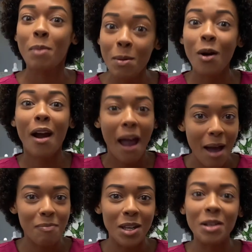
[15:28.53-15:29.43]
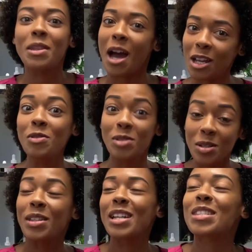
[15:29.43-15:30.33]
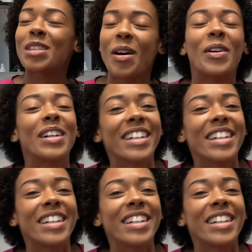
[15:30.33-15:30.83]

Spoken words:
People are happy that you do this. So